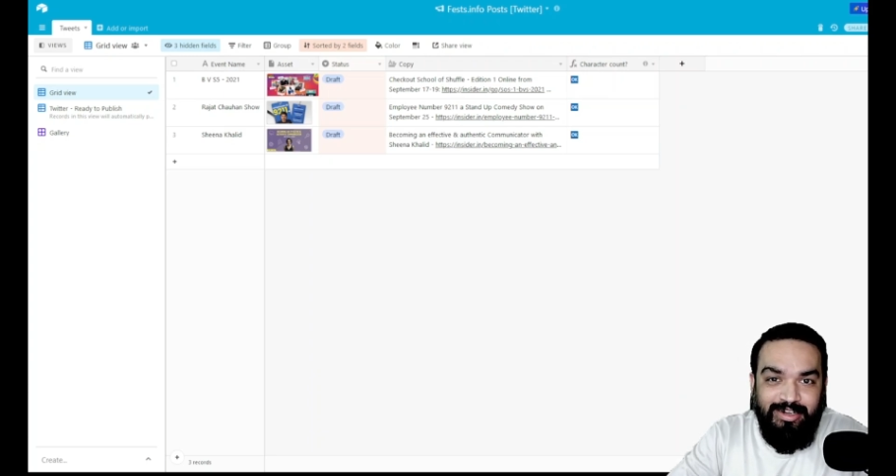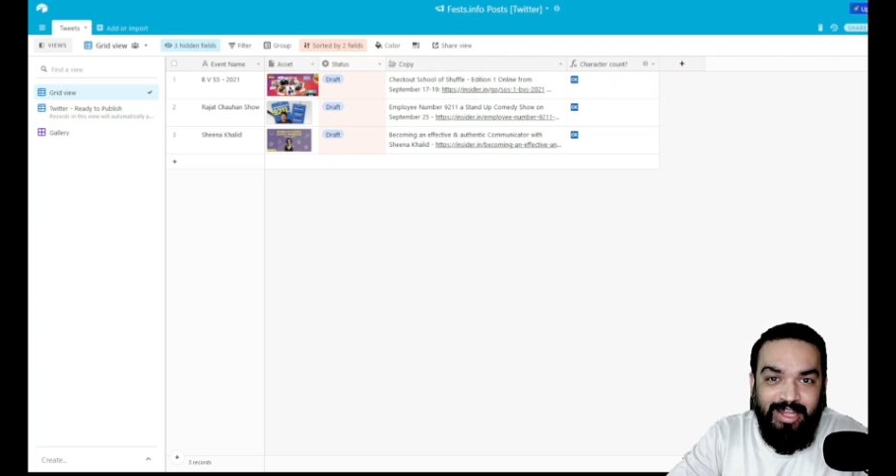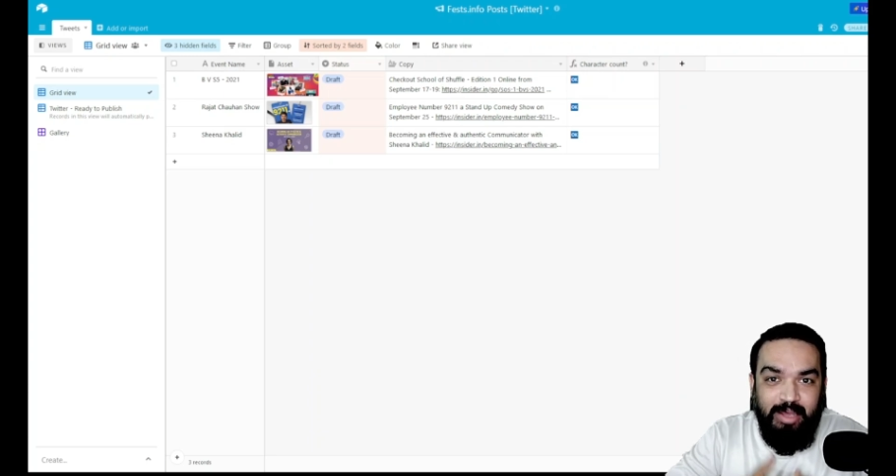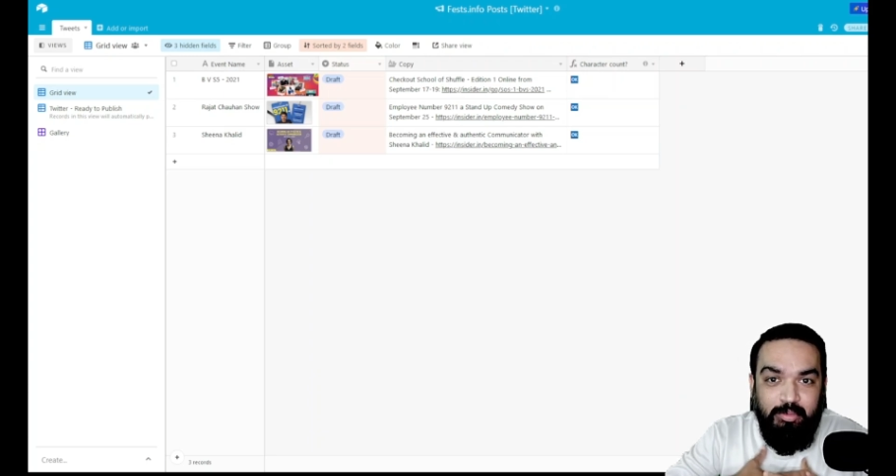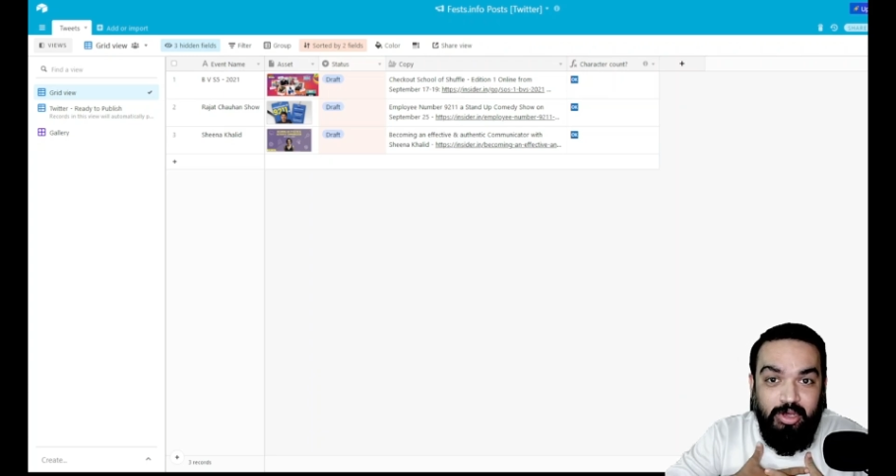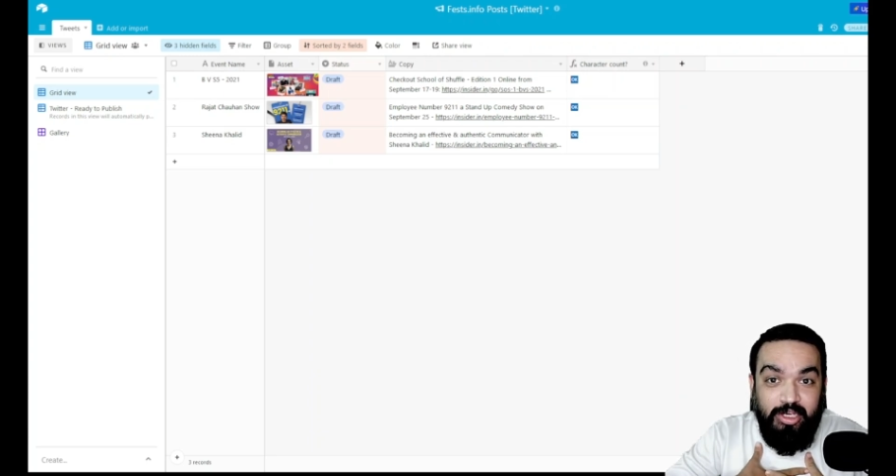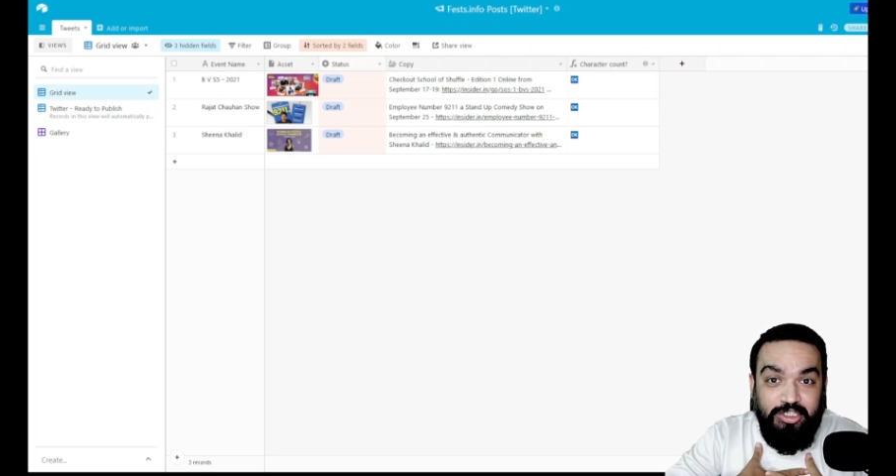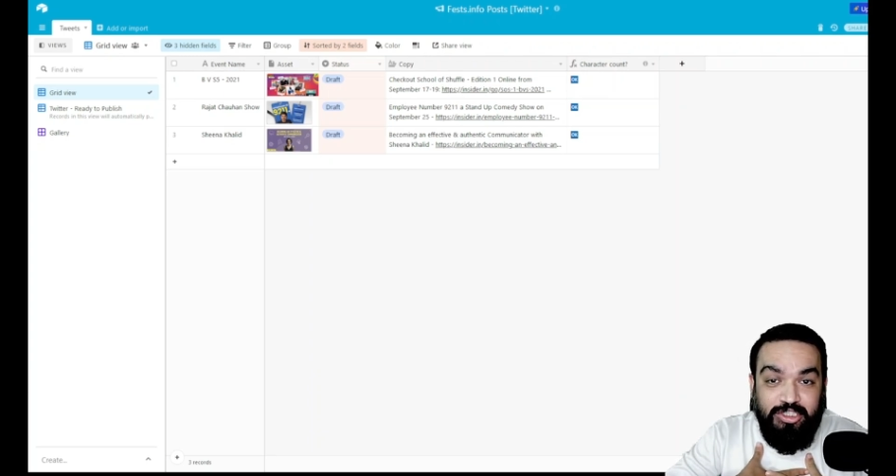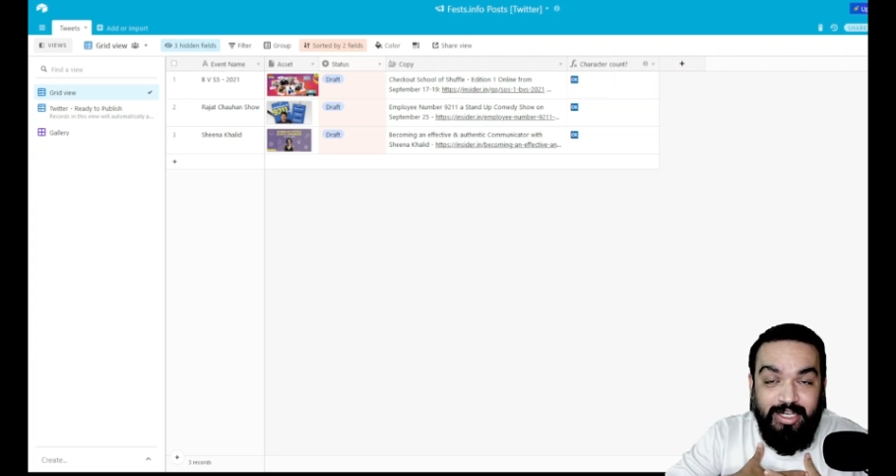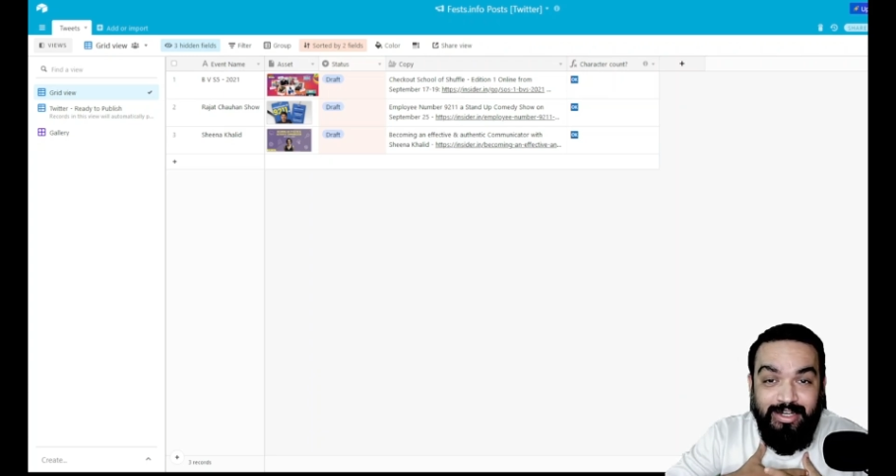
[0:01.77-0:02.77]
I am Harish,
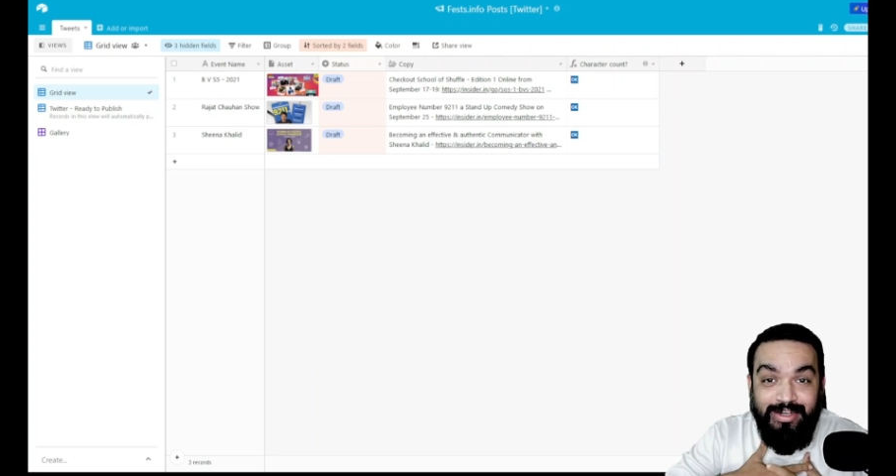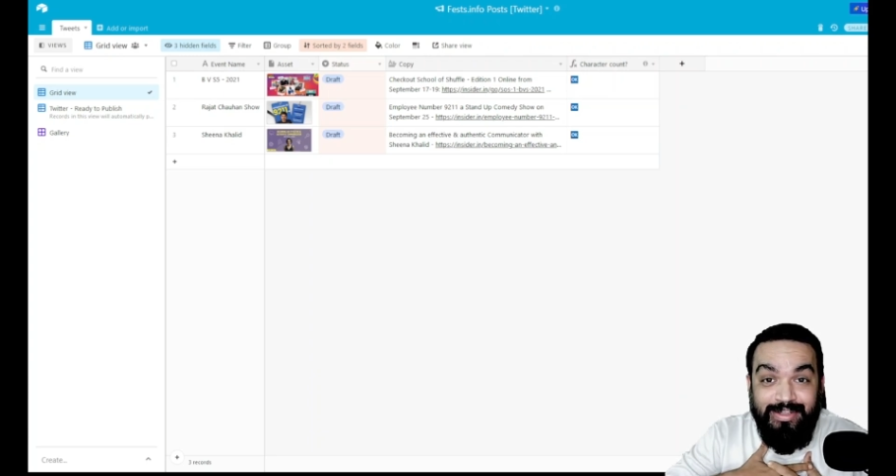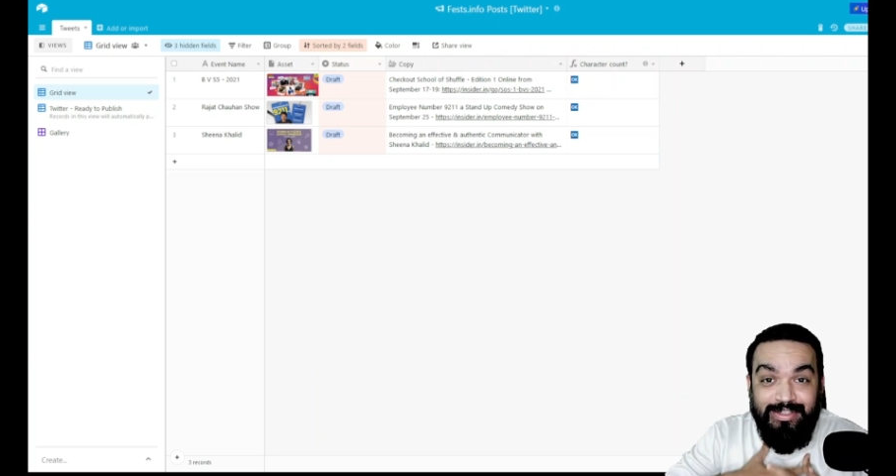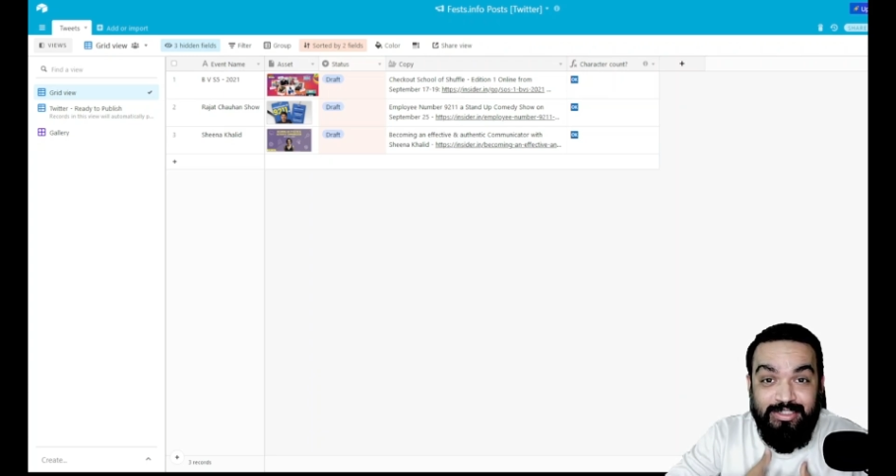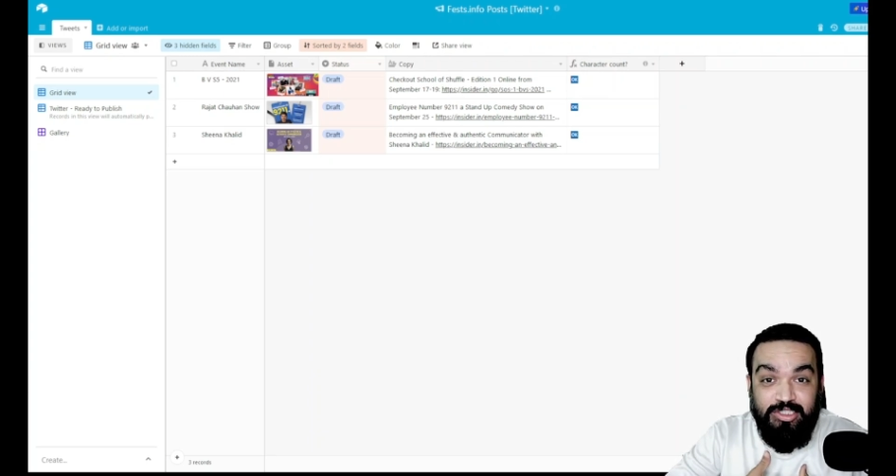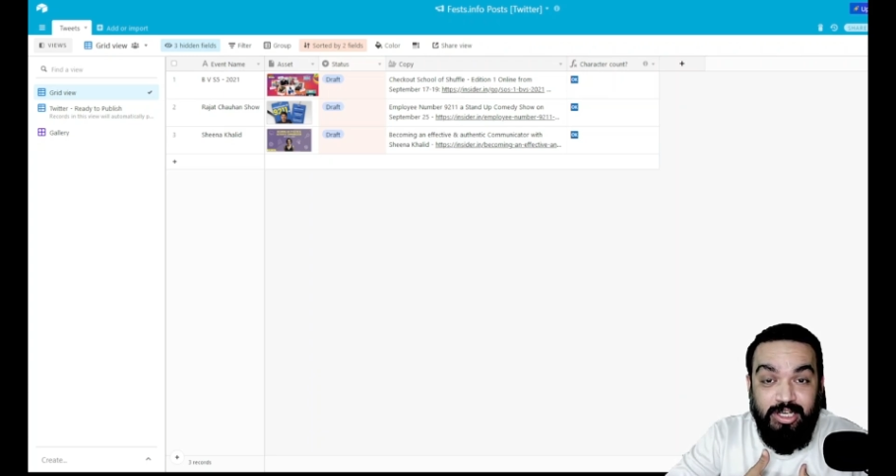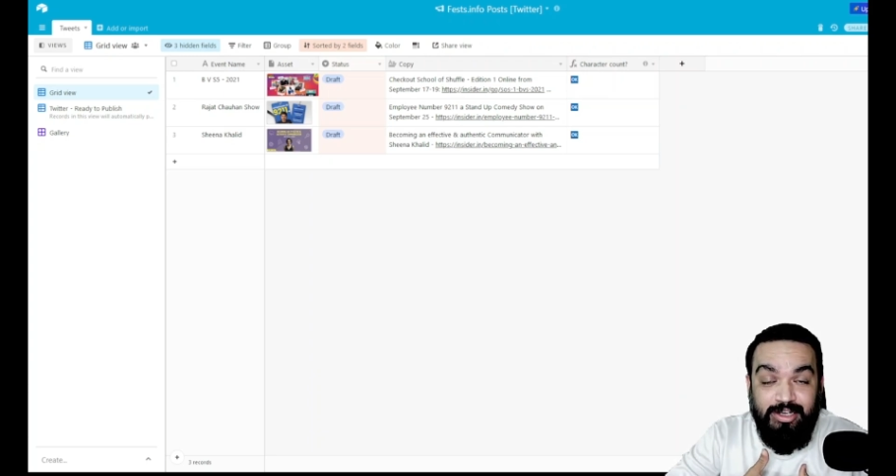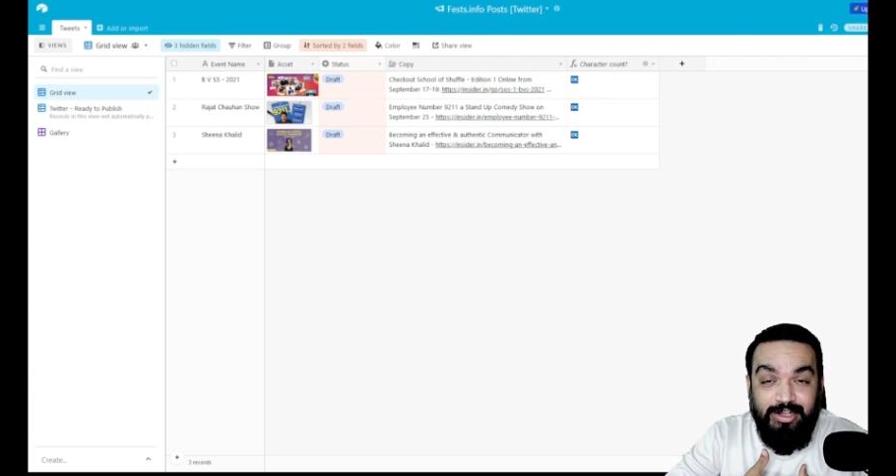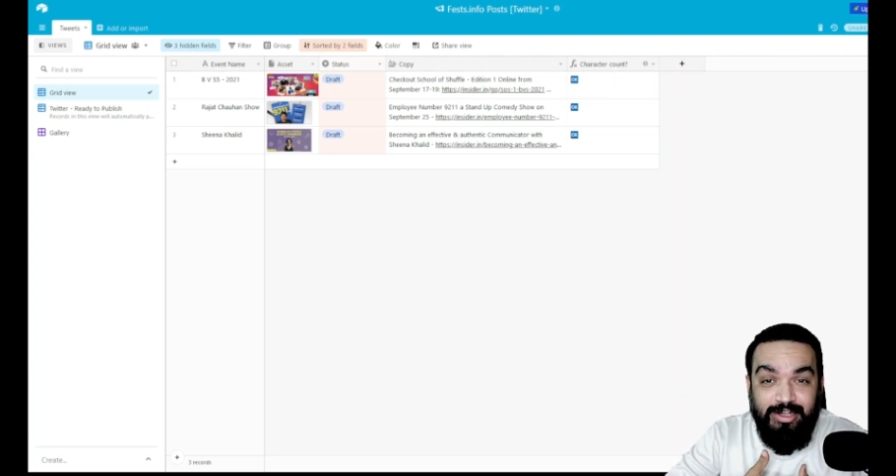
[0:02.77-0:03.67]
and in this channel,